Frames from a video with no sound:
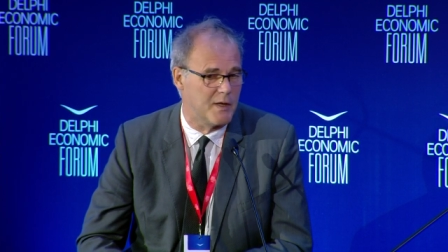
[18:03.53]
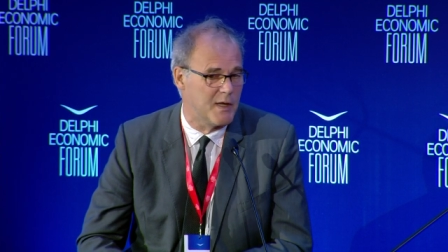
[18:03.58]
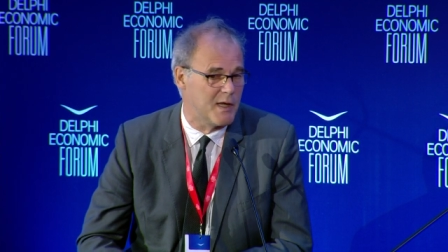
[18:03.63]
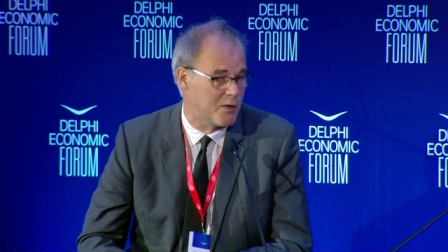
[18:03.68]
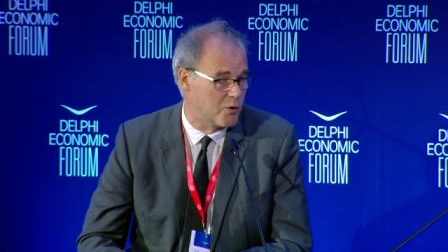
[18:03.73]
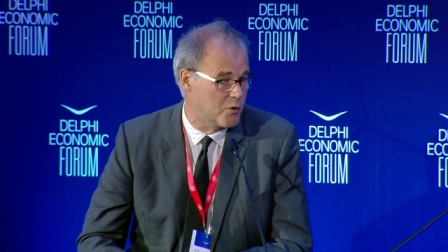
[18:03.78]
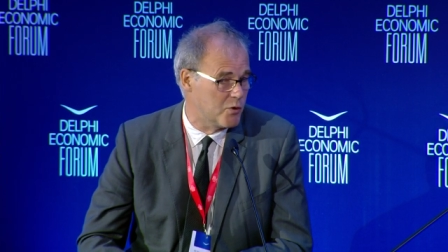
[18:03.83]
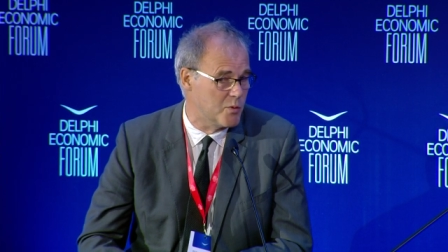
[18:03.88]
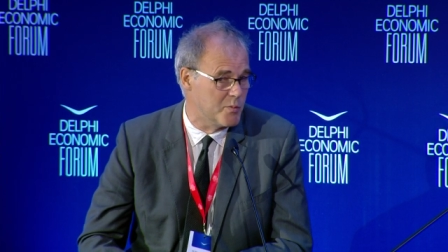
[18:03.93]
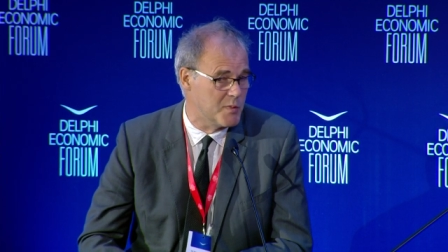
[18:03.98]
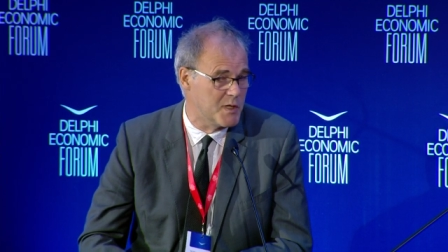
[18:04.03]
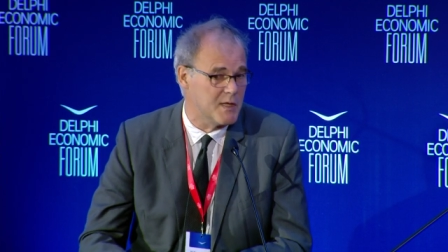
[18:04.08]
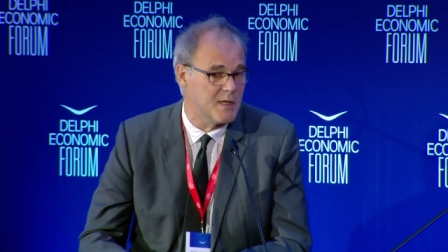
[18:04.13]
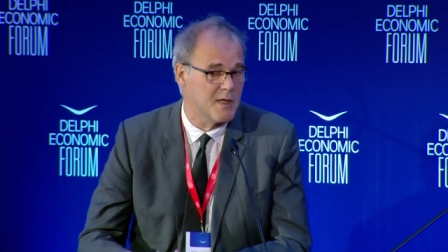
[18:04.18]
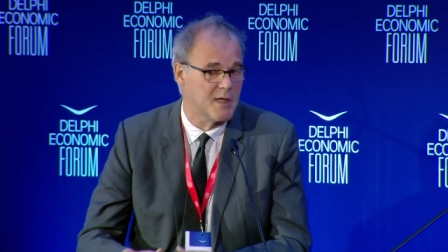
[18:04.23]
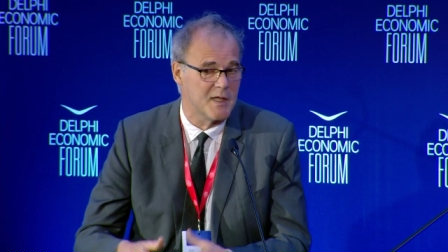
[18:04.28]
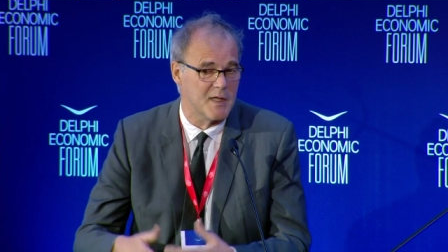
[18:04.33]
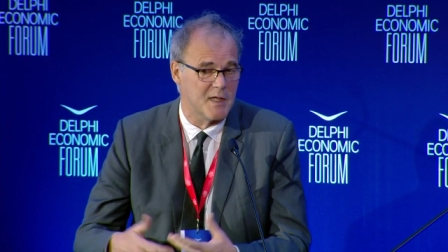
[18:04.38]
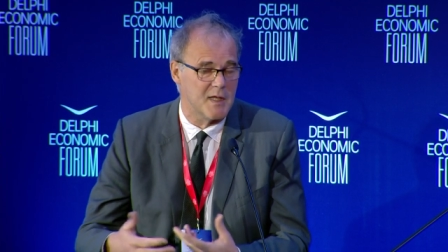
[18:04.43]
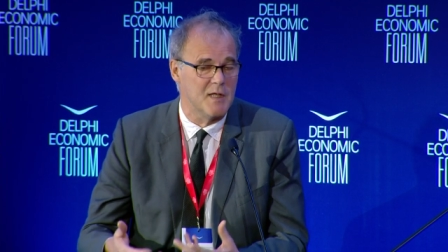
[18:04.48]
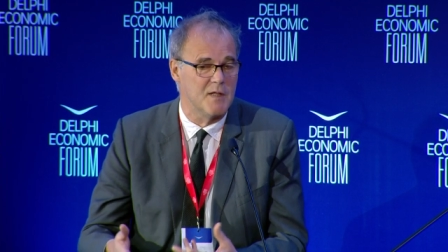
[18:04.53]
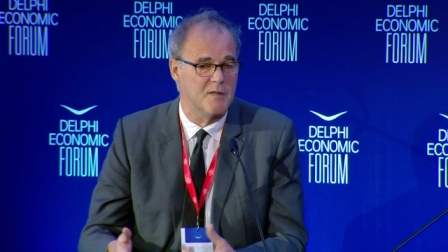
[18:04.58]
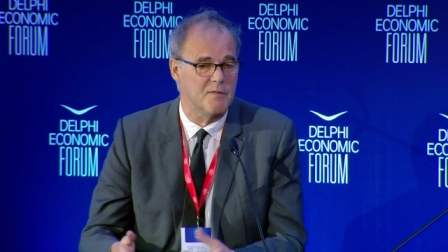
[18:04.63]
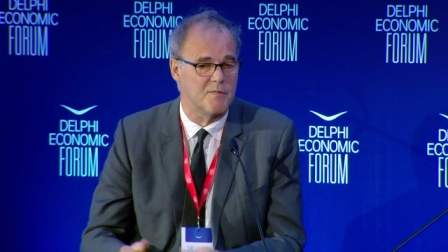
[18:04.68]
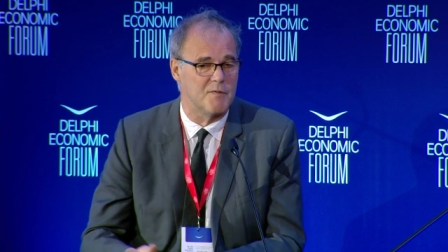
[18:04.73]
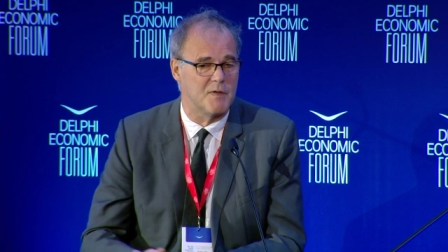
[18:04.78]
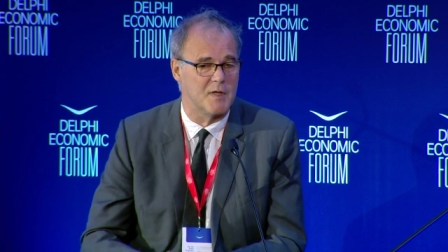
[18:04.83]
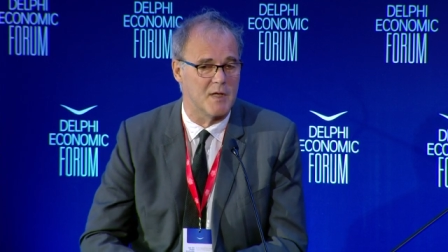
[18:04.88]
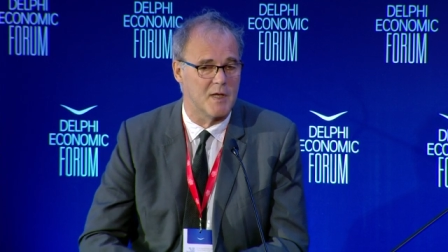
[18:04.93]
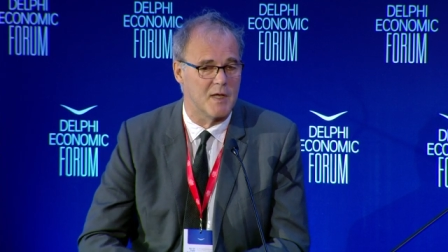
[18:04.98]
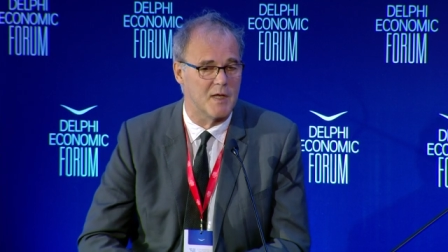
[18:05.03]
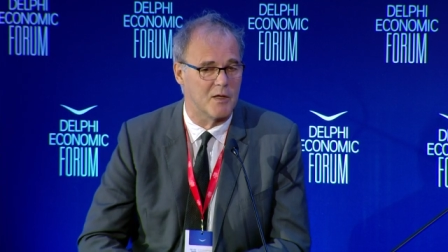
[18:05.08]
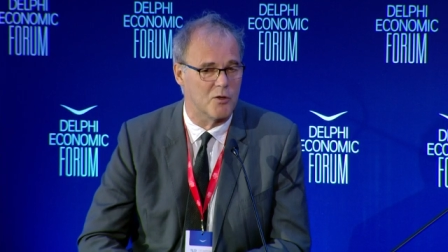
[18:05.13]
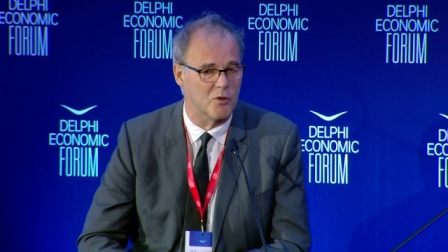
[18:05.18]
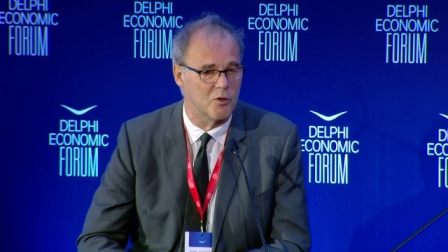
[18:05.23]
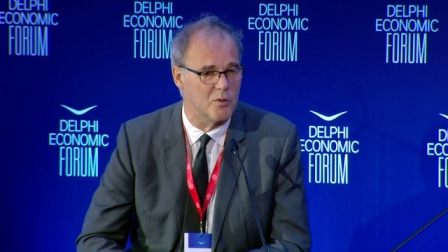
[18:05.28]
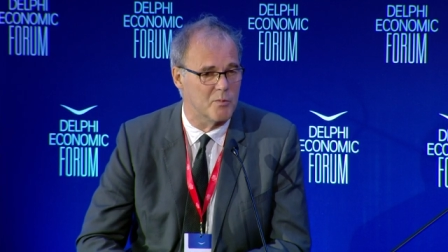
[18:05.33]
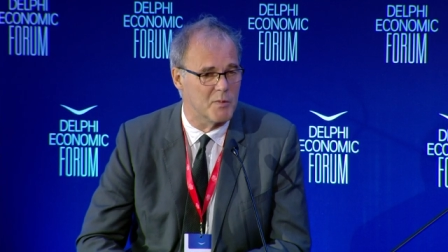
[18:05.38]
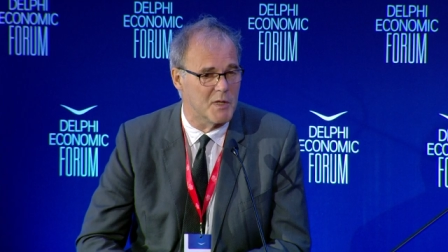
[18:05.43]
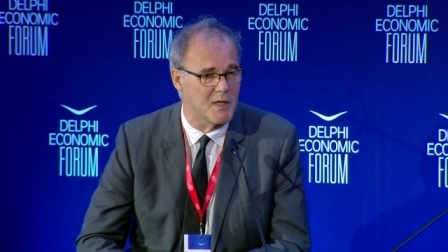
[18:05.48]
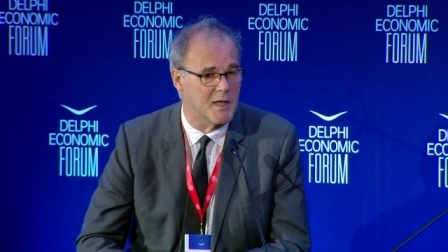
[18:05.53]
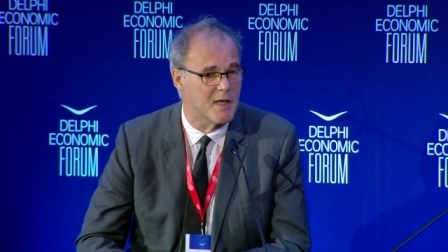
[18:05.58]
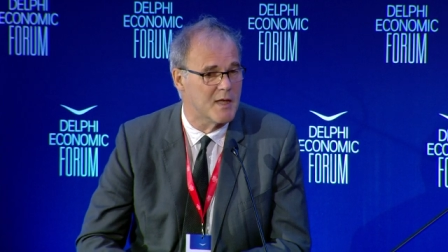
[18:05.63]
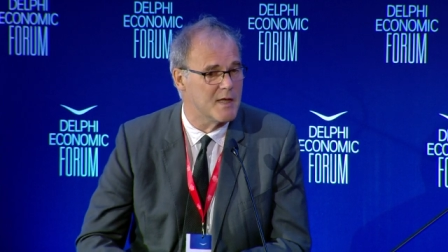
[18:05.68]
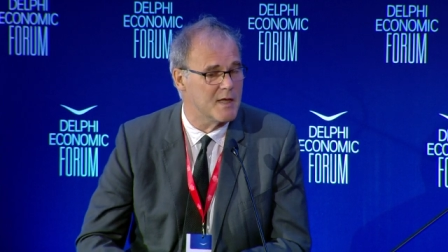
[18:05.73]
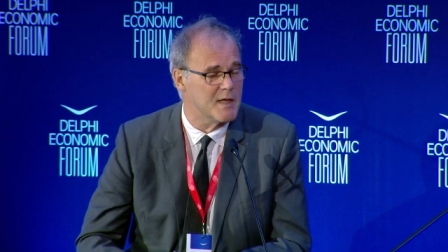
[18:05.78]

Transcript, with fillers: economy in the economy.